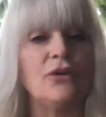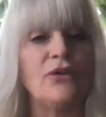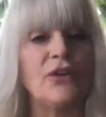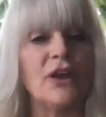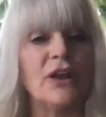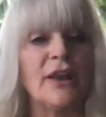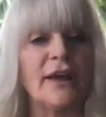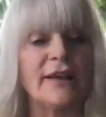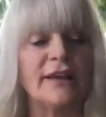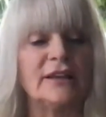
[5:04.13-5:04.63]

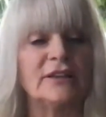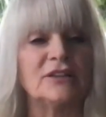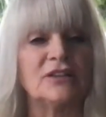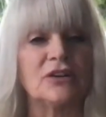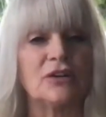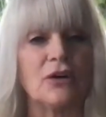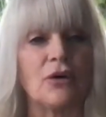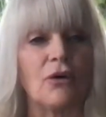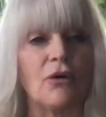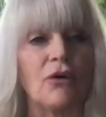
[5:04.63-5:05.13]
feel like it's
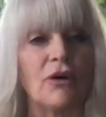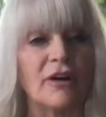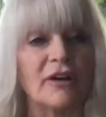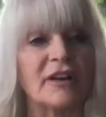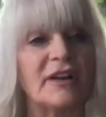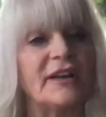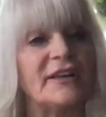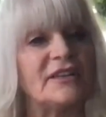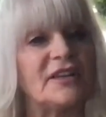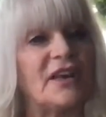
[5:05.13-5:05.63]
an
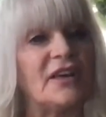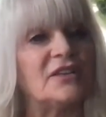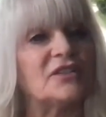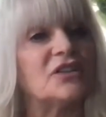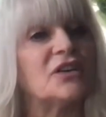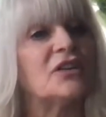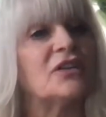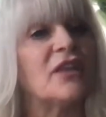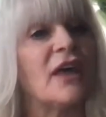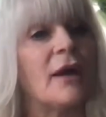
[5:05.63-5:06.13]

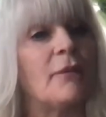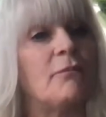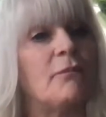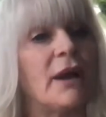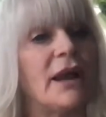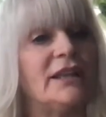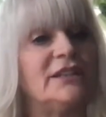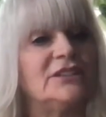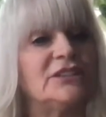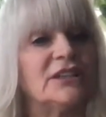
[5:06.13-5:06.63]
organization that
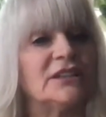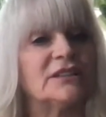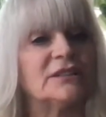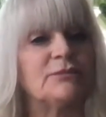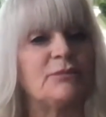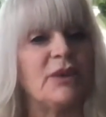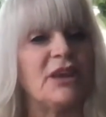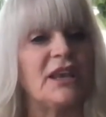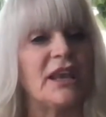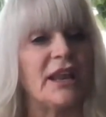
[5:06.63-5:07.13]
might
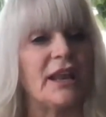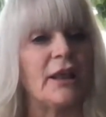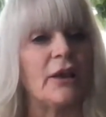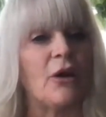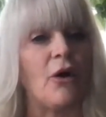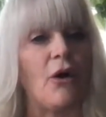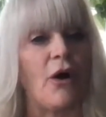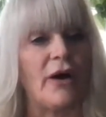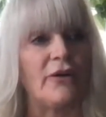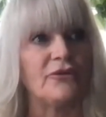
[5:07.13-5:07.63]
just be getting
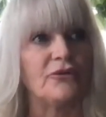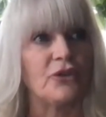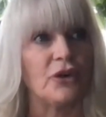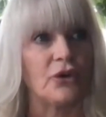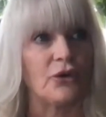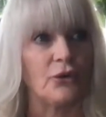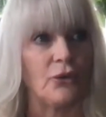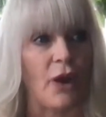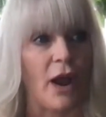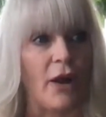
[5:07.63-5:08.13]
off the
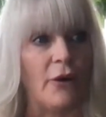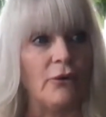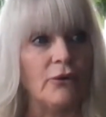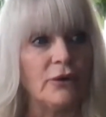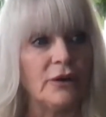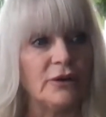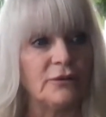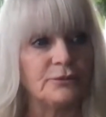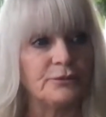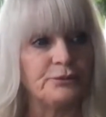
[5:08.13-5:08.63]
ground.
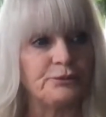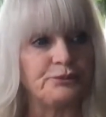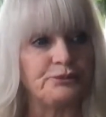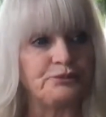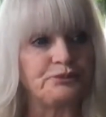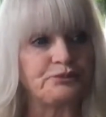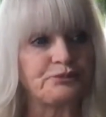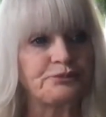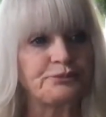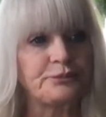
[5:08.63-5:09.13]

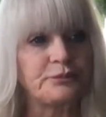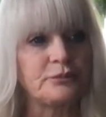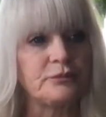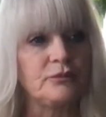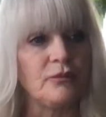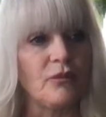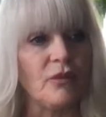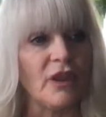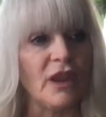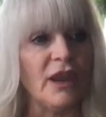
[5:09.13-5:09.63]

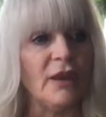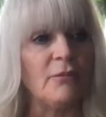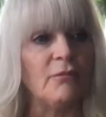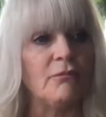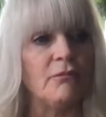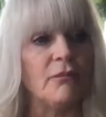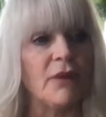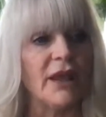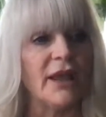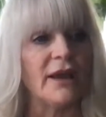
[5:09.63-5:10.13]
It,
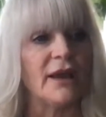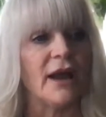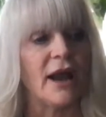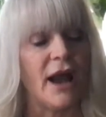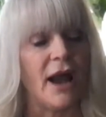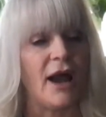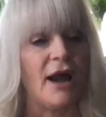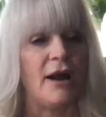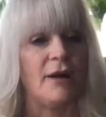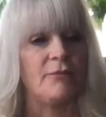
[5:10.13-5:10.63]
it
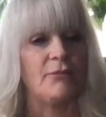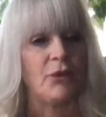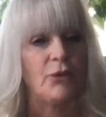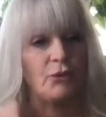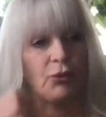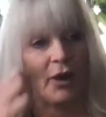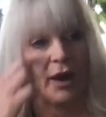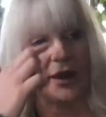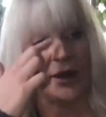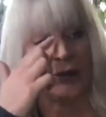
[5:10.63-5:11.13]
um,
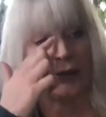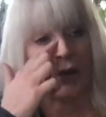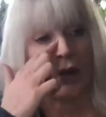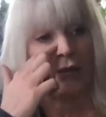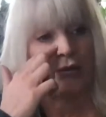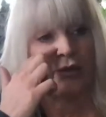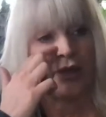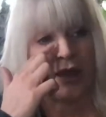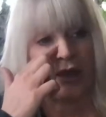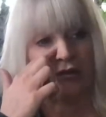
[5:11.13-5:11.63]
right
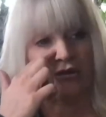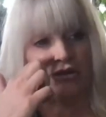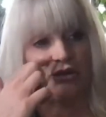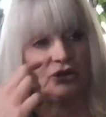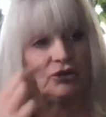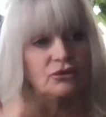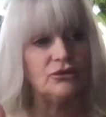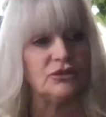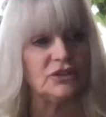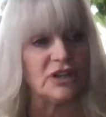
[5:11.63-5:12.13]
around that
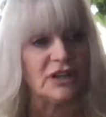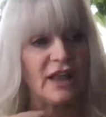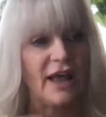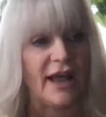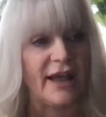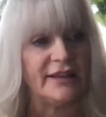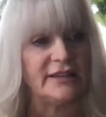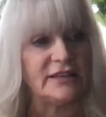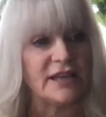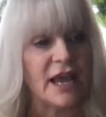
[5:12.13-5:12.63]
June
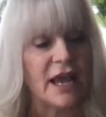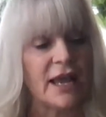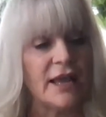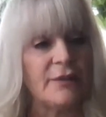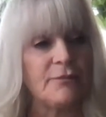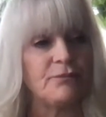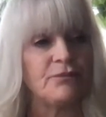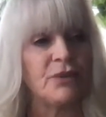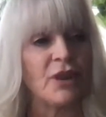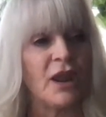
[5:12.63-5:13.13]
July time,
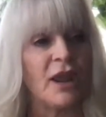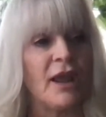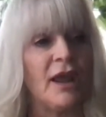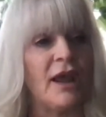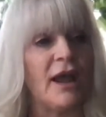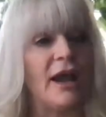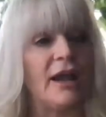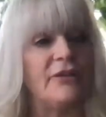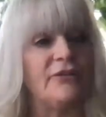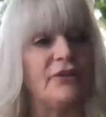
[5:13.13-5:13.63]

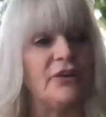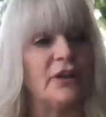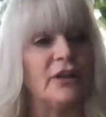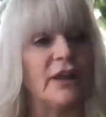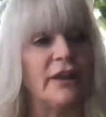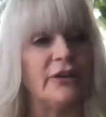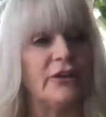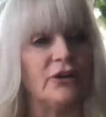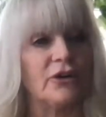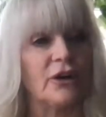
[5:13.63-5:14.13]
I feel
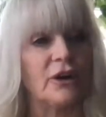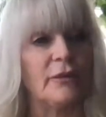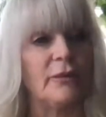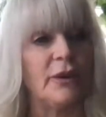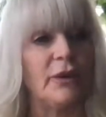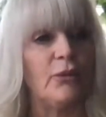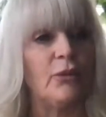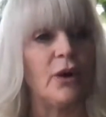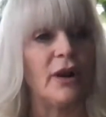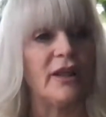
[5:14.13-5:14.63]
like you're going to
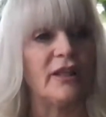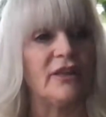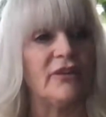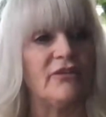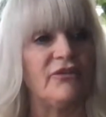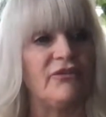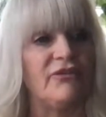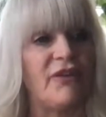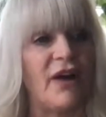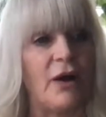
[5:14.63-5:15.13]
be one of the
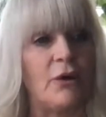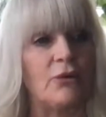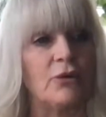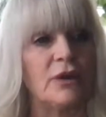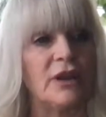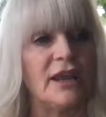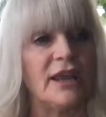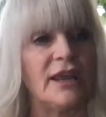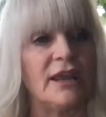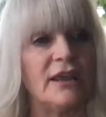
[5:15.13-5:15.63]

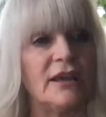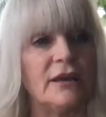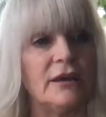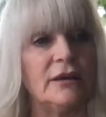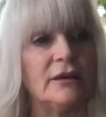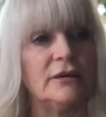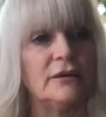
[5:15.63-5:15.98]
founding.